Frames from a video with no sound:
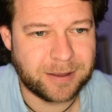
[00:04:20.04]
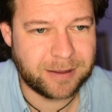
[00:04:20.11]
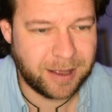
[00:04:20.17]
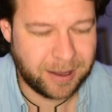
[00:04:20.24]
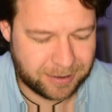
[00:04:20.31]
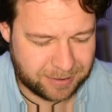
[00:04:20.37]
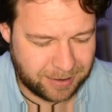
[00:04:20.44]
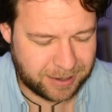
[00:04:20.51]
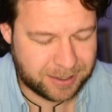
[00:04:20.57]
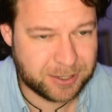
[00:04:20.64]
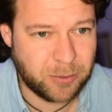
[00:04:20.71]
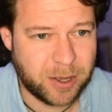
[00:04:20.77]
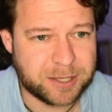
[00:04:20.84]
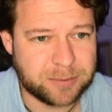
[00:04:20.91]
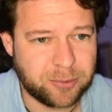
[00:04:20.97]
X
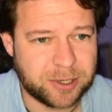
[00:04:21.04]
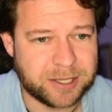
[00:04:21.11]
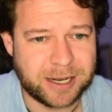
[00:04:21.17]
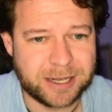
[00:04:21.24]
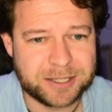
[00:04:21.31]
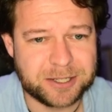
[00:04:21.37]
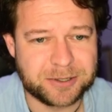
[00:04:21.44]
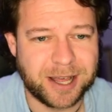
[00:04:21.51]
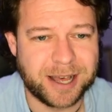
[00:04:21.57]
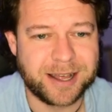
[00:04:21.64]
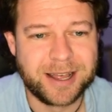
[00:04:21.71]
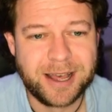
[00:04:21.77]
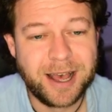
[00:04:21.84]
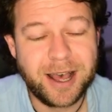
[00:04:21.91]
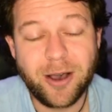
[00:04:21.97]
squared is prettier. Let's do that.
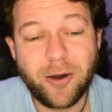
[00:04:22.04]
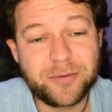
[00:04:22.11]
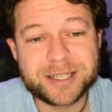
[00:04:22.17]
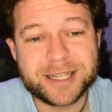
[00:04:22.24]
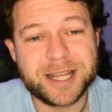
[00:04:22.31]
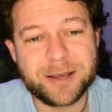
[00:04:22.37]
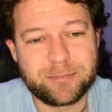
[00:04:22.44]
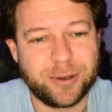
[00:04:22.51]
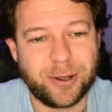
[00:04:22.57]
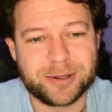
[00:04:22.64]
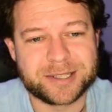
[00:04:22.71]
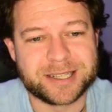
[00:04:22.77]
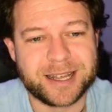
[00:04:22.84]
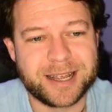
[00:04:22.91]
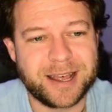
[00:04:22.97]
Obviously, it
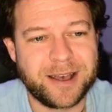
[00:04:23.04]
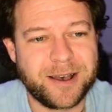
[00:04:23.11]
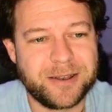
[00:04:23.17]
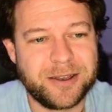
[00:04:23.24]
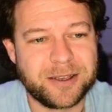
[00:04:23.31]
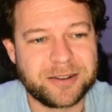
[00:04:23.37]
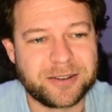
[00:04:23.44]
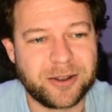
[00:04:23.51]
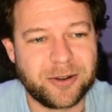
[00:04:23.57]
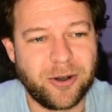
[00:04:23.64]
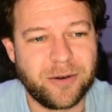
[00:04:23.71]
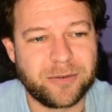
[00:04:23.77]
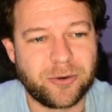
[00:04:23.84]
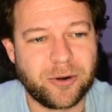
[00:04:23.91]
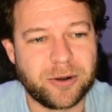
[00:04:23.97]
plots it, and you can turn it
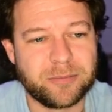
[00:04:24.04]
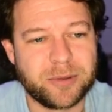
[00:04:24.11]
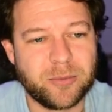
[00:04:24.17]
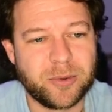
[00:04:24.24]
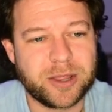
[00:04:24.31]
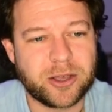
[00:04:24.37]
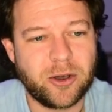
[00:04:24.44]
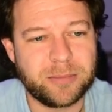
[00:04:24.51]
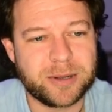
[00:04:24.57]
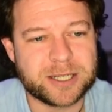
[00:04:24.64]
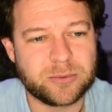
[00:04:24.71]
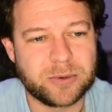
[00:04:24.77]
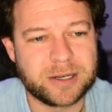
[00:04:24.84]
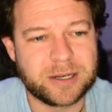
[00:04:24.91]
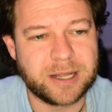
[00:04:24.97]
off or on. But with a complex
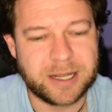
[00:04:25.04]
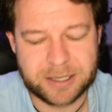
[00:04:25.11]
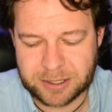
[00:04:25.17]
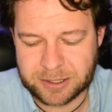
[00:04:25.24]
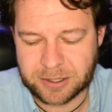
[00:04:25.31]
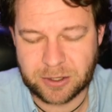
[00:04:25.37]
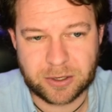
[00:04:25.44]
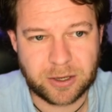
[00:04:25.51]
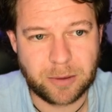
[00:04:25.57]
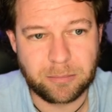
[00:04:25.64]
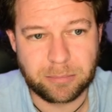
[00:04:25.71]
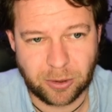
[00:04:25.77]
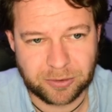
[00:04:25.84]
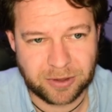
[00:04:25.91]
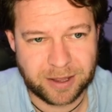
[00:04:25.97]
one, it doesn't
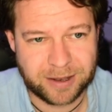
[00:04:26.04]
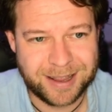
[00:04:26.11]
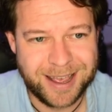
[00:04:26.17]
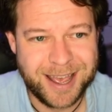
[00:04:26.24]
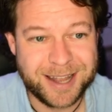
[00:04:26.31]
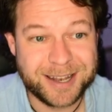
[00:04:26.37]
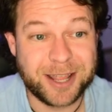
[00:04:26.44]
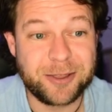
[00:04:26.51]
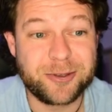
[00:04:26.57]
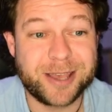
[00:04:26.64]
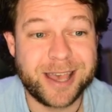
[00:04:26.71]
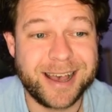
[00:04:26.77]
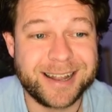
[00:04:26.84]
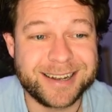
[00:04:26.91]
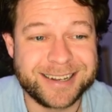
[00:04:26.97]
plot it. Now, you
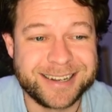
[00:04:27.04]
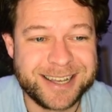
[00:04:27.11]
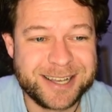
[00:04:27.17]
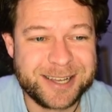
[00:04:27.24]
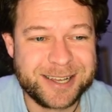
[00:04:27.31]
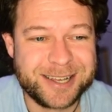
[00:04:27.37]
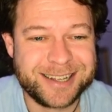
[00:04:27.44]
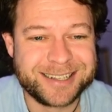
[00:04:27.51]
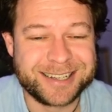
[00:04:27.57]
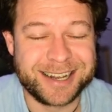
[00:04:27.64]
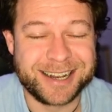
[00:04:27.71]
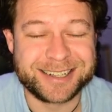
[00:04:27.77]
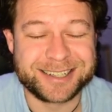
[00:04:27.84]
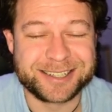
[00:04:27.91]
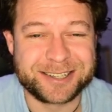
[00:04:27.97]
can tell
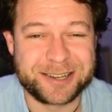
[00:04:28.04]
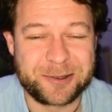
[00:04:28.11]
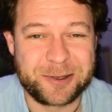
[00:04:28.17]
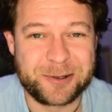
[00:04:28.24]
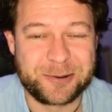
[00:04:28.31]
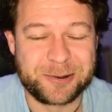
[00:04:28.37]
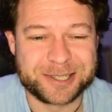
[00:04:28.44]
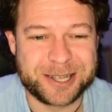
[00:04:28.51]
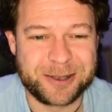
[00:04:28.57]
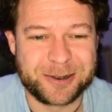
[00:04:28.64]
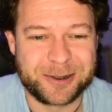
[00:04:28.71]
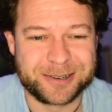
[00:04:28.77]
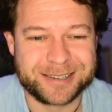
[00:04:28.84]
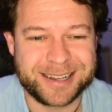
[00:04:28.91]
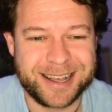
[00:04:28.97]
it to show you what's going
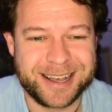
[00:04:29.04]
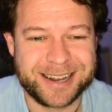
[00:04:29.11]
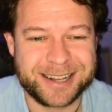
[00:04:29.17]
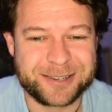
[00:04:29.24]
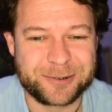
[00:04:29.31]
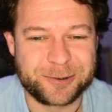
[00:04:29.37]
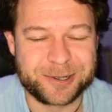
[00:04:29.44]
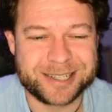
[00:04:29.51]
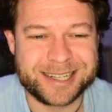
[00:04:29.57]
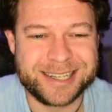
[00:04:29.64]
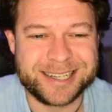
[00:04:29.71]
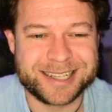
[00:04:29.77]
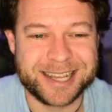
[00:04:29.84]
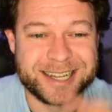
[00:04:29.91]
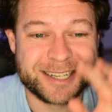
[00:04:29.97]
on, and it draws
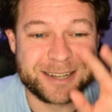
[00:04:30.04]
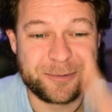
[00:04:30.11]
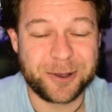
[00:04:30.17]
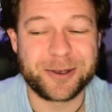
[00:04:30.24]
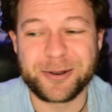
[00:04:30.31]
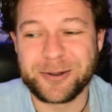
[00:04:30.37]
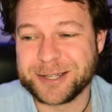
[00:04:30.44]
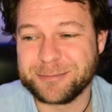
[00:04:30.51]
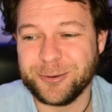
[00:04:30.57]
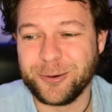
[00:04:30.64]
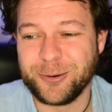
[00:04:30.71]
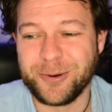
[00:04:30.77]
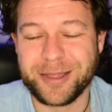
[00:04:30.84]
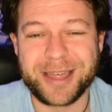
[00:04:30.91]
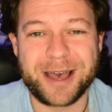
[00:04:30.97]
these things. I'm not going to
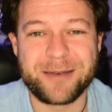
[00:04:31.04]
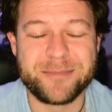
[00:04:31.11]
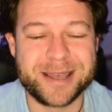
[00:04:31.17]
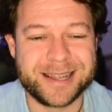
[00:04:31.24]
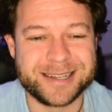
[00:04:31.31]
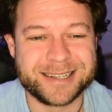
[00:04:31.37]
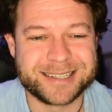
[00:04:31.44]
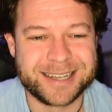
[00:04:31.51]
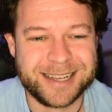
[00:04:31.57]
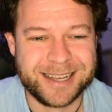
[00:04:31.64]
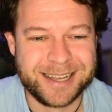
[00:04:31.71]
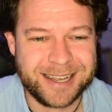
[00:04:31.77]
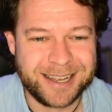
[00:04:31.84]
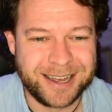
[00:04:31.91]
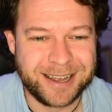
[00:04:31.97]
explore what that means
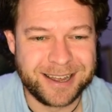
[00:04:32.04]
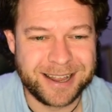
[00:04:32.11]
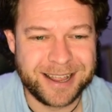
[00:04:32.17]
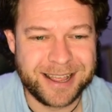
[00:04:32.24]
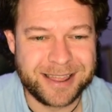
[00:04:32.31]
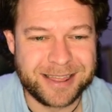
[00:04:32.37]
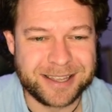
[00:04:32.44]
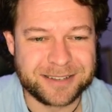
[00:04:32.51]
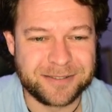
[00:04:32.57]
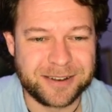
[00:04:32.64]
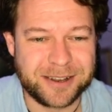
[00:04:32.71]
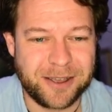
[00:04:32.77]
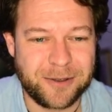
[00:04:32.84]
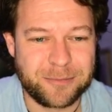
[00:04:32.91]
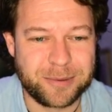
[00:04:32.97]
in this
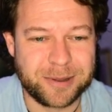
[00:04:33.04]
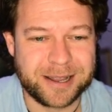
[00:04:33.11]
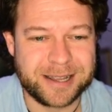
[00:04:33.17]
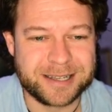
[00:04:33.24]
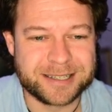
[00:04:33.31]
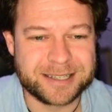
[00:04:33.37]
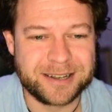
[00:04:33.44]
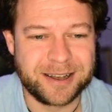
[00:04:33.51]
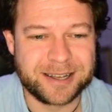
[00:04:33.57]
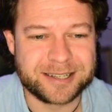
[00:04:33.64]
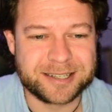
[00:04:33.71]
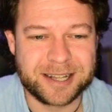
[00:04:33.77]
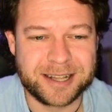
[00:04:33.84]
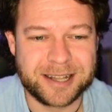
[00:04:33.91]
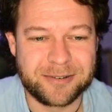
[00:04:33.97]
video, but it is nice
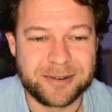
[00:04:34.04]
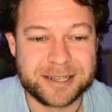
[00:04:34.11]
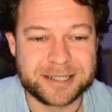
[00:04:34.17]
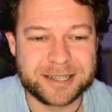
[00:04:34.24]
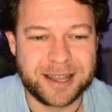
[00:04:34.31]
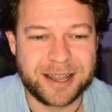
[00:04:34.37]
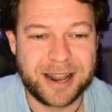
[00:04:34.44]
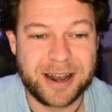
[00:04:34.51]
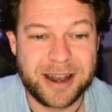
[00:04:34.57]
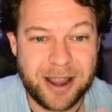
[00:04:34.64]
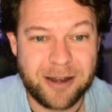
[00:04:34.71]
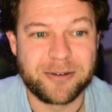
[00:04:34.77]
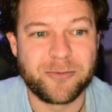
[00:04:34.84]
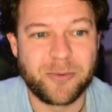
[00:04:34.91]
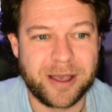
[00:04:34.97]
that there is an
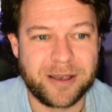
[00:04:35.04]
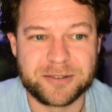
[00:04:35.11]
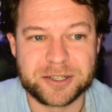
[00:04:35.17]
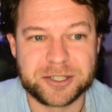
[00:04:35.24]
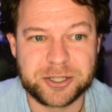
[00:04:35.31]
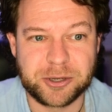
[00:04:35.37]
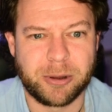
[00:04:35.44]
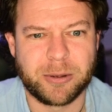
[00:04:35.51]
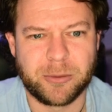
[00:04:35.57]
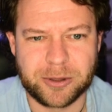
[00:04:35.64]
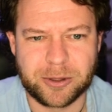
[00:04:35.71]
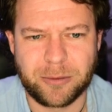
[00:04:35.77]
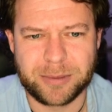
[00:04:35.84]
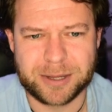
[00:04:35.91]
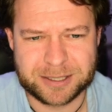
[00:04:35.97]
inherent way of just showing what the
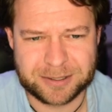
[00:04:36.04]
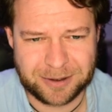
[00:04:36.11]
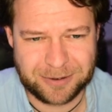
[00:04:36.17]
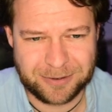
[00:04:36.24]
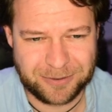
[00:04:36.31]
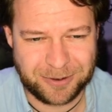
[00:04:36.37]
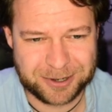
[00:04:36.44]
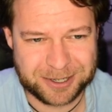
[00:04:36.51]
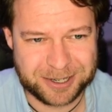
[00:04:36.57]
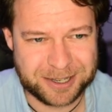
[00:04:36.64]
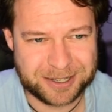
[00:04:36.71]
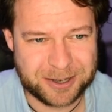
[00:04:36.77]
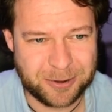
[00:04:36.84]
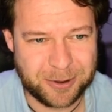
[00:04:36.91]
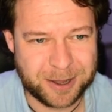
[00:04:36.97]
complex function
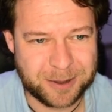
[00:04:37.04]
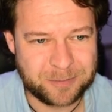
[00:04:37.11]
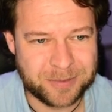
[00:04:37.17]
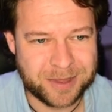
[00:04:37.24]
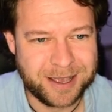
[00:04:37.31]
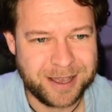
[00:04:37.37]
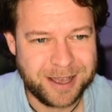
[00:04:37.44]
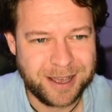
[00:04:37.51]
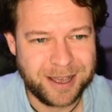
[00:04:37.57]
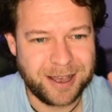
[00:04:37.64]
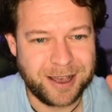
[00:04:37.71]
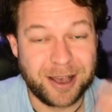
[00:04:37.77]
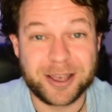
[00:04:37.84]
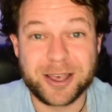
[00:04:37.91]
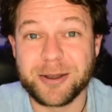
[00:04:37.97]
is doing.
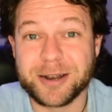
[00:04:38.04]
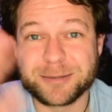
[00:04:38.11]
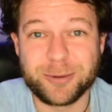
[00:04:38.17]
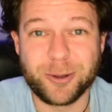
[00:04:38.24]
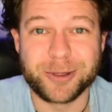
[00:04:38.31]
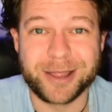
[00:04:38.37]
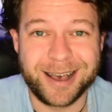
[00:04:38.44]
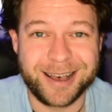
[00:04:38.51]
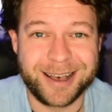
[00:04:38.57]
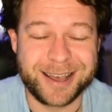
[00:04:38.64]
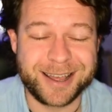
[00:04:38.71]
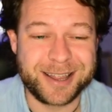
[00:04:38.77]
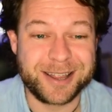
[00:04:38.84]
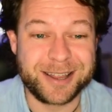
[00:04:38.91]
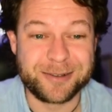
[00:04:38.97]
Go and explore that.
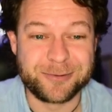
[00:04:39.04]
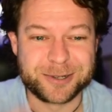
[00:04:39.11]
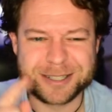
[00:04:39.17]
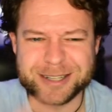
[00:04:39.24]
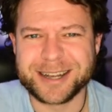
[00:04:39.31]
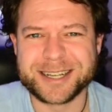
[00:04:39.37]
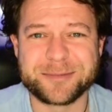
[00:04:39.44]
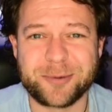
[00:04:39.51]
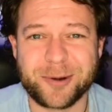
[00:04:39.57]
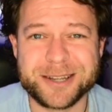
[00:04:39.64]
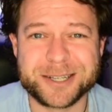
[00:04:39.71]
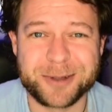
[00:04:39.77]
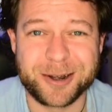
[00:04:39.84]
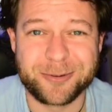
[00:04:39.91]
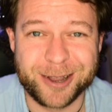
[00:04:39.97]
I was slightly
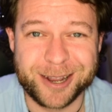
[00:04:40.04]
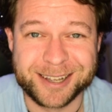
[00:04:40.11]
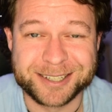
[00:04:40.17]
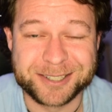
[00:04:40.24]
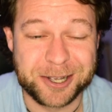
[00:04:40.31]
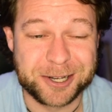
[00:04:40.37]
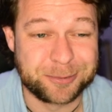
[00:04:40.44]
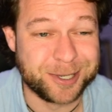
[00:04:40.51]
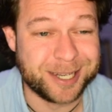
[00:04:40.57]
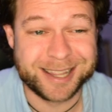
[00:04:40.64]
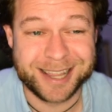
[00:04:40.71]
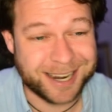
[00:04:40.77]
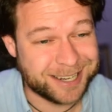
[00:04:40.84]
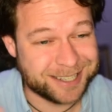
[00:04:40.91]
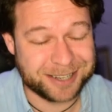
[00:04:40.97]
surprised when I realized Geogebra did
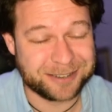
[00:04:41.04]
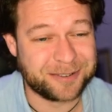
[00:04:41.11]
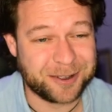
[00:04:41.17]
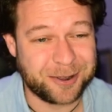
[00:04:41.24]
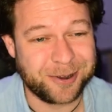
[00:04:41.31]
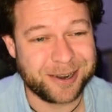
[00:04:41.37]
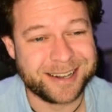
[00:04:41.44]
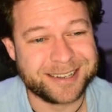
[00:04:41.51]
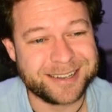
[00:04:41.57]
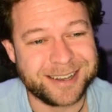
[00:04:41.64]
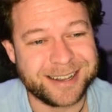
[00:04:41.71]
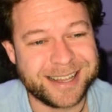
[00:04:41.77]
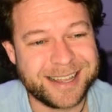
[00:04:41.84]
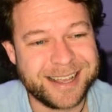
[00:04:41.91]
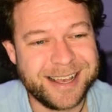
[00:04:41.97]
that, because I'd forgotten
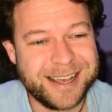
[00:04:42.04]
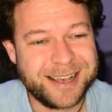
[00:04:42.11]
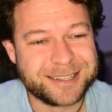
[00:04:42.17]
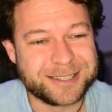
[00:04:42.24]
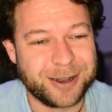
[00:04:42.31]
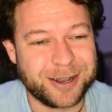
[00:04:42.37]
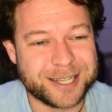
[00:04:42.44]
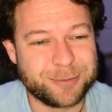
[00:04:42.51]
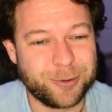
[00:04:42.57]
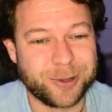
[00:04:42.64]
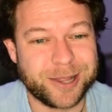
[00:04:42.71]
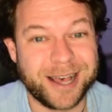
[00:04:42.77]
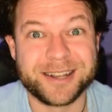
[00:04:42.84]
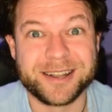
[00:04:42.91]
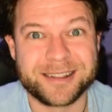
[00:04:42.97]
entirely. So I'll explore
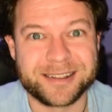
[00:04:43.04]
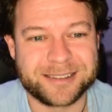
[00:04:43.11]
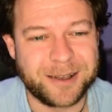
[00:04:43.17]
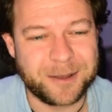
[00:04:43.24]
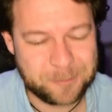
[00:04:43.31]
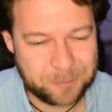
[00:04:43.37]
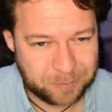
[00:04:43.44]
that another time.